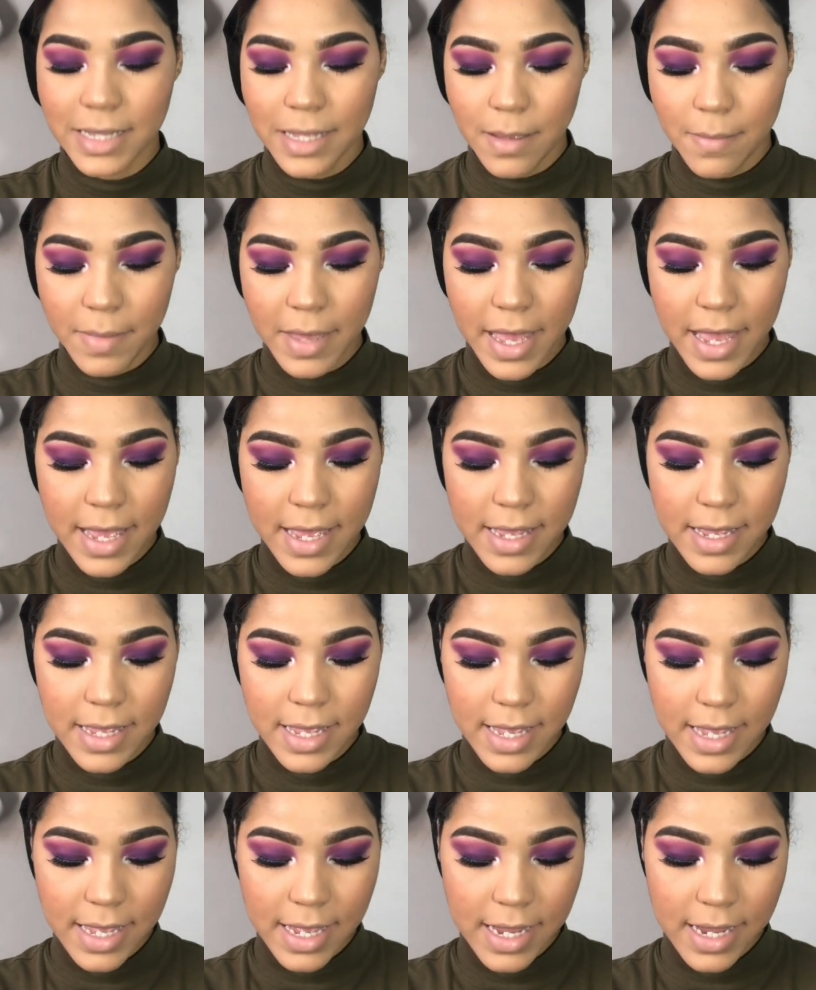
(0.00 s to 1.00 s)
glam bag,
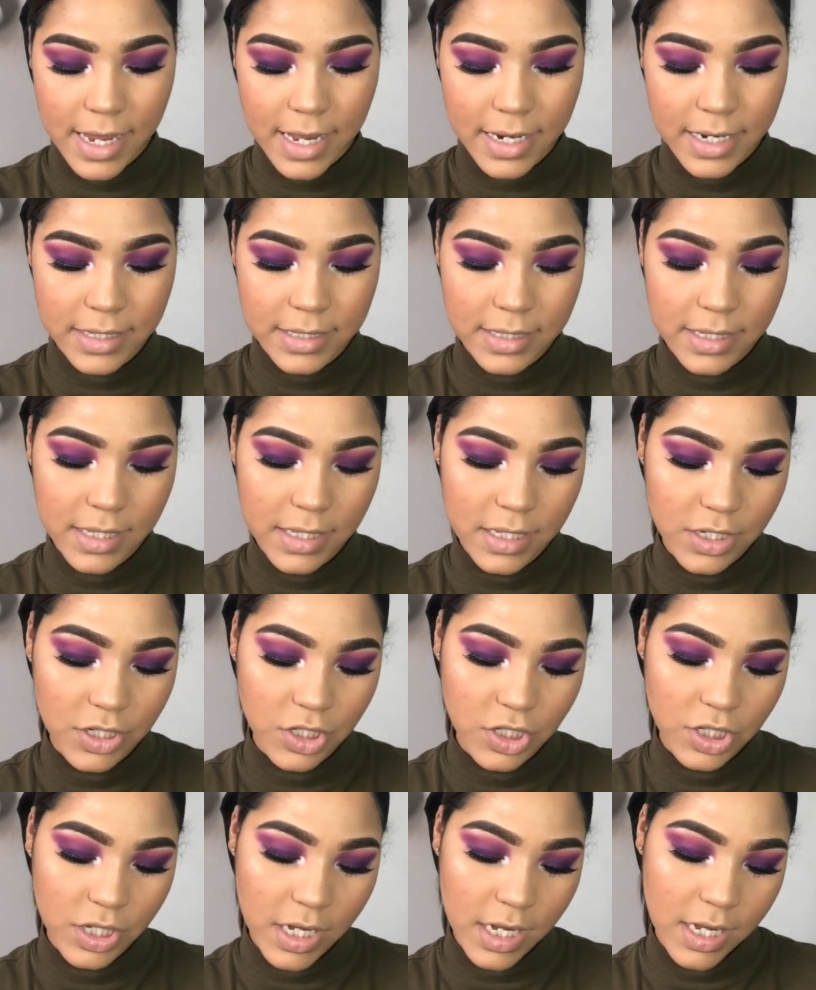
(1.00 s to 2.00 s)
and it's in the
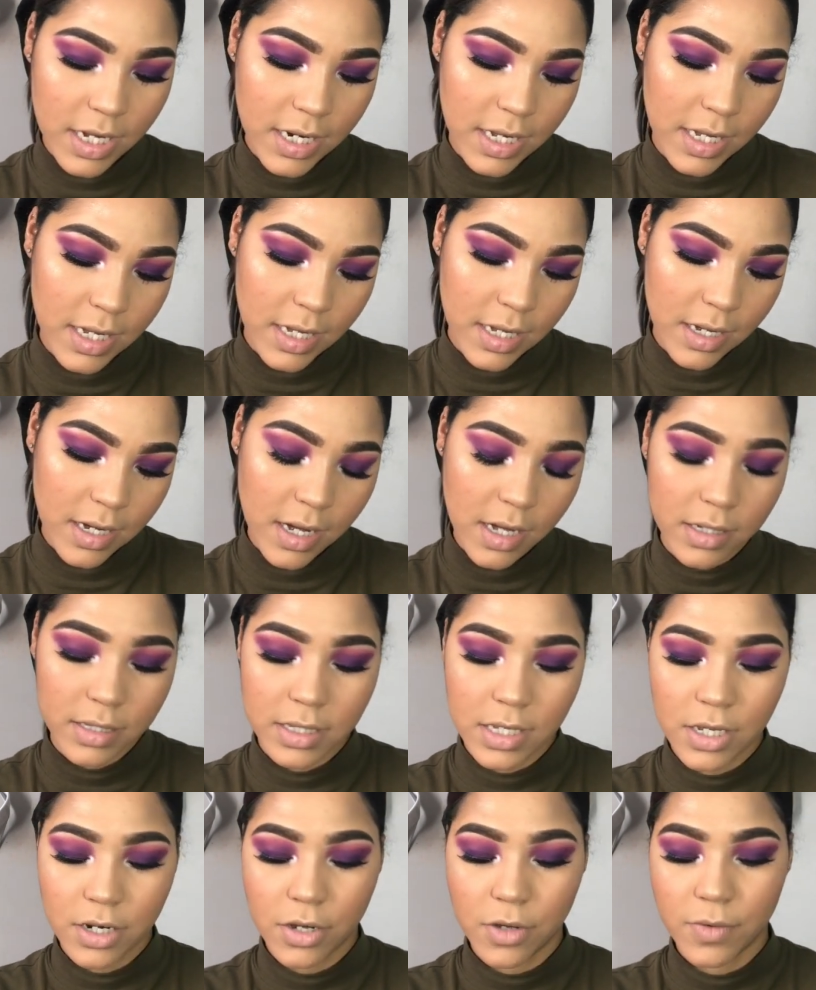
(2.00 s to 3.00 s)
shade
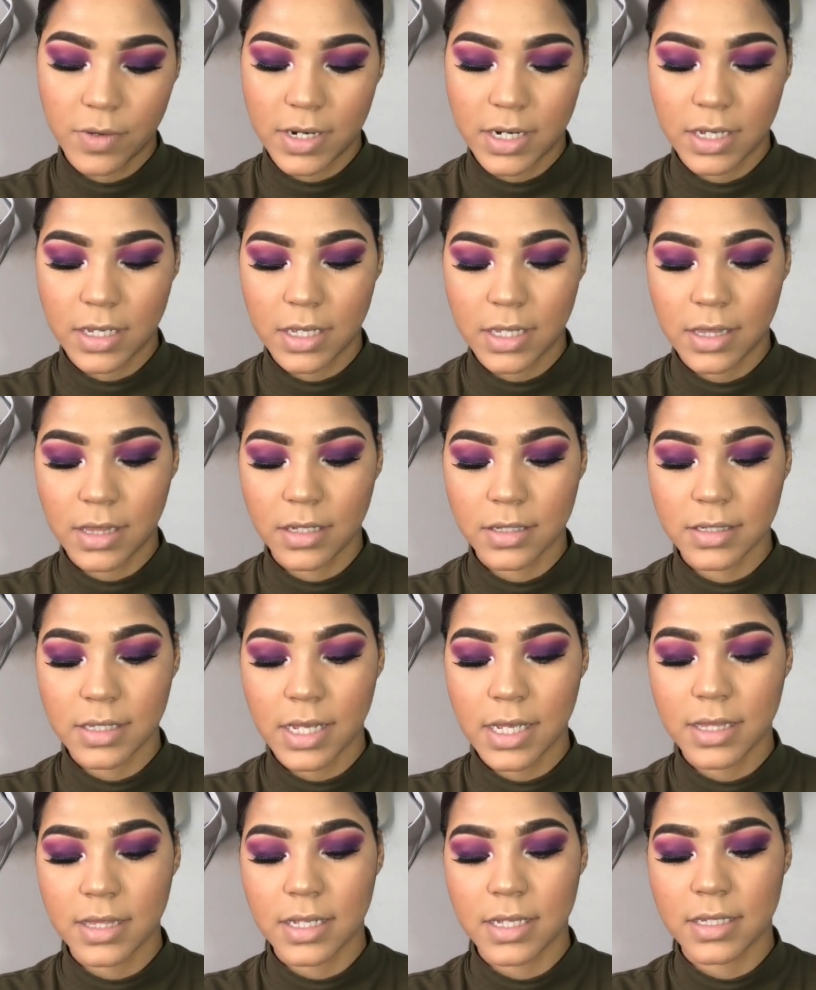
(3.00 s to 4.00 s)
Incognito, and it looks
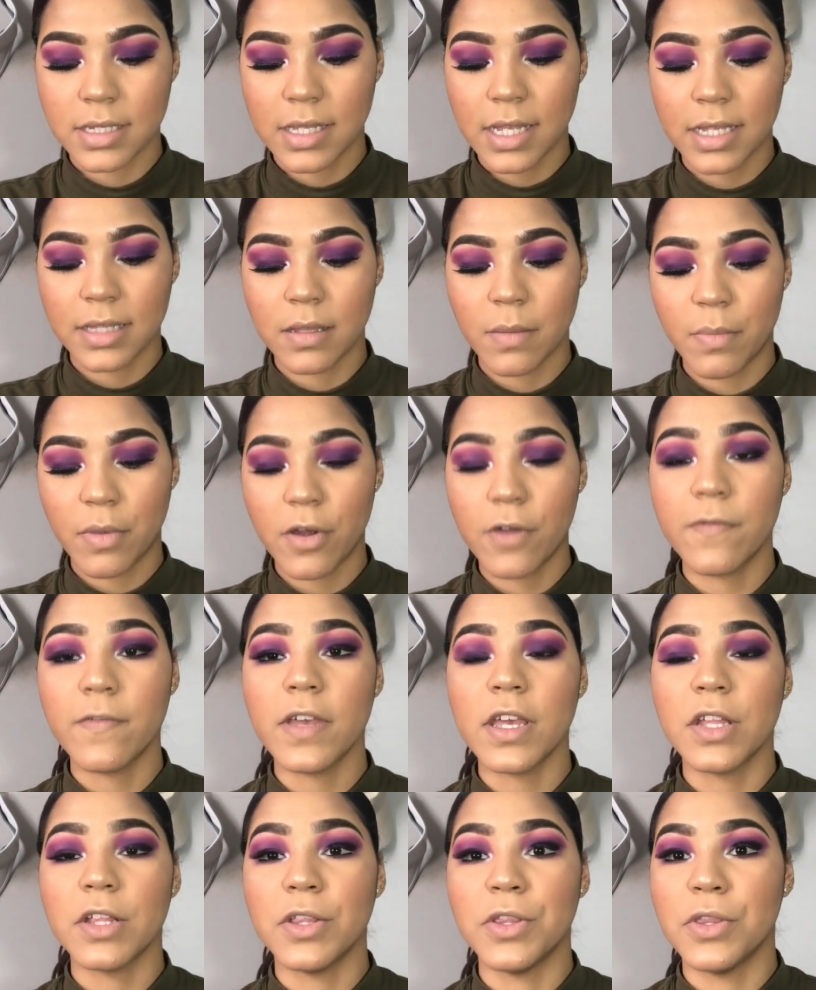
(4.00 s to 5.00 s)
like this, like the
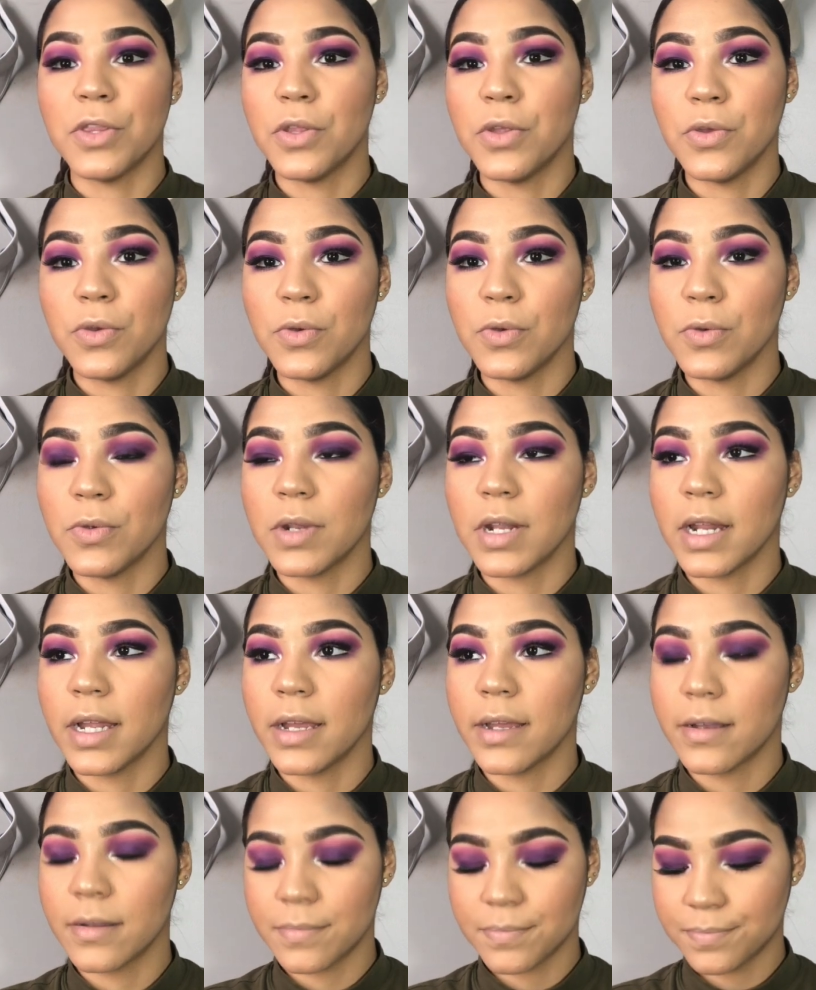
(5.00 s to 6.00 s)
perfect nude,
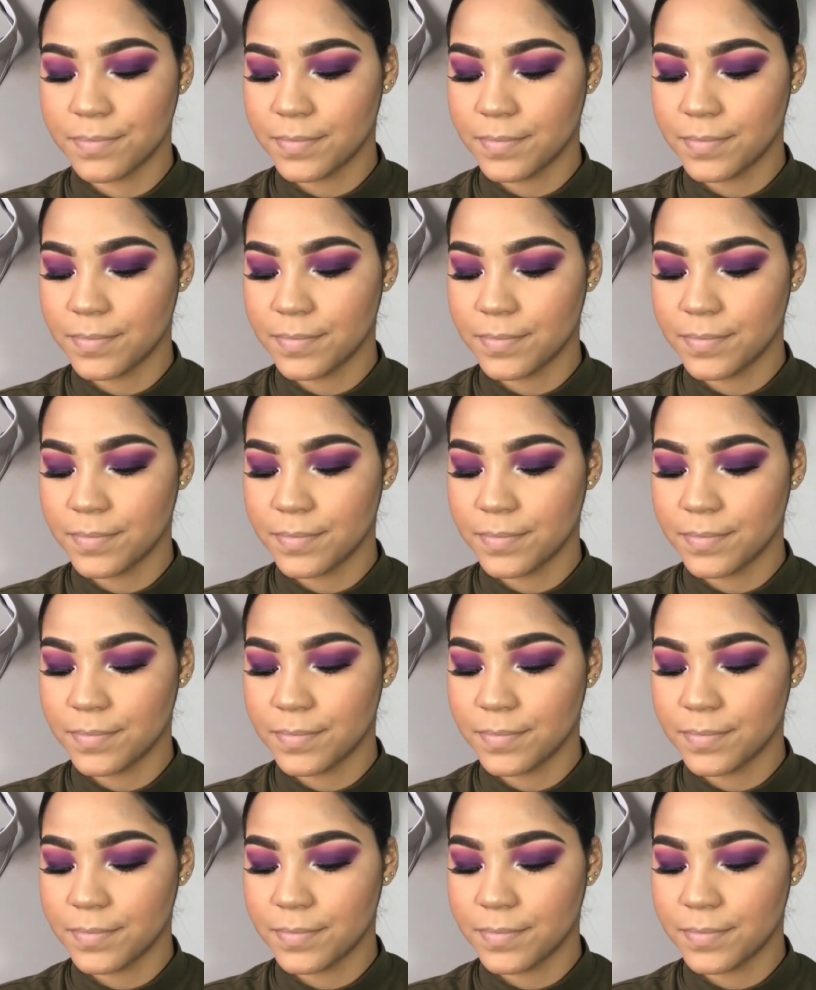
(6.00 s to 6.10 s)
like